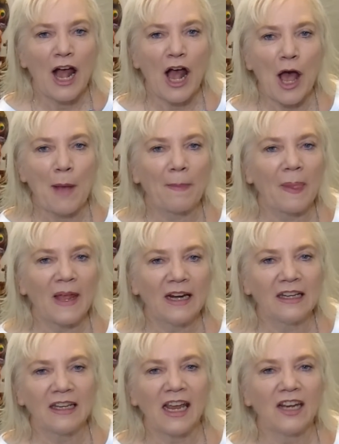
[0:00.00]

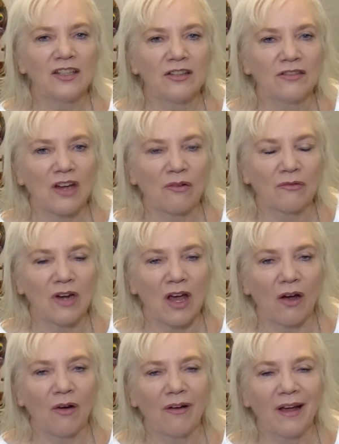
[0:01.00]
And in case you don't
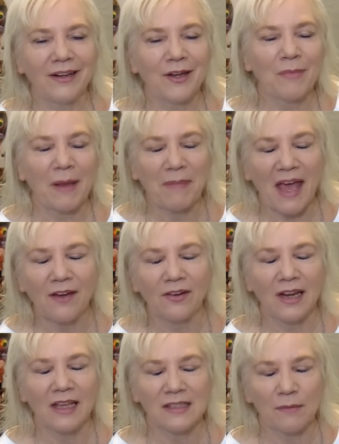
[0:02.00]
know, I know my
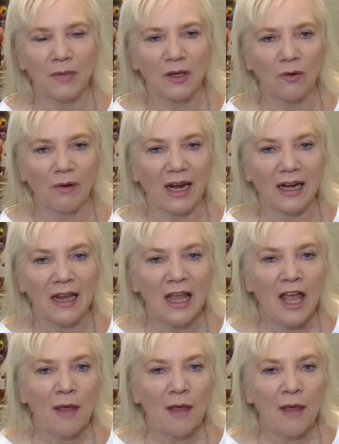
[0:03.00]
pattern hasn't been great,